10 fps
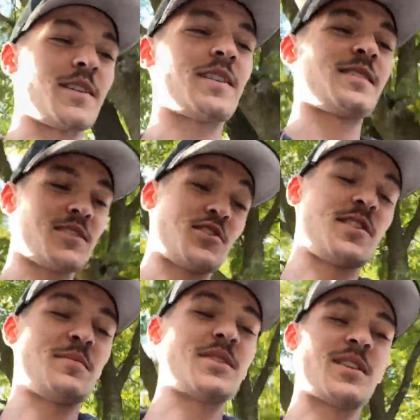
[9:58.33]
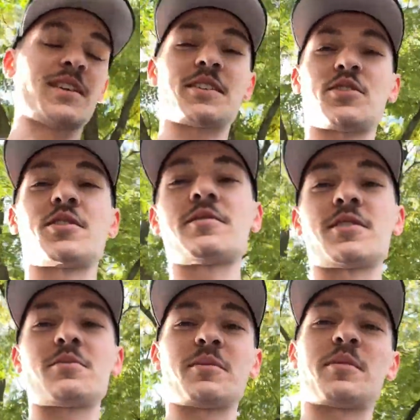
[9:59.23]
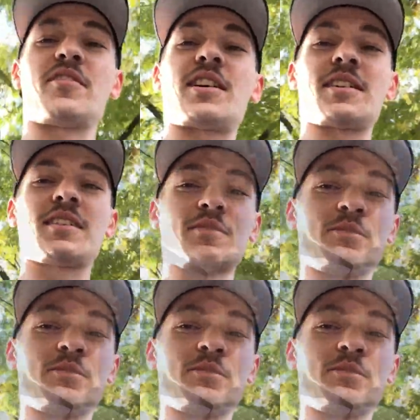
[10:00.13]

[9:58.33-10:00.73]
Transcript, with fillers: uh, she seems to like the service we're providing.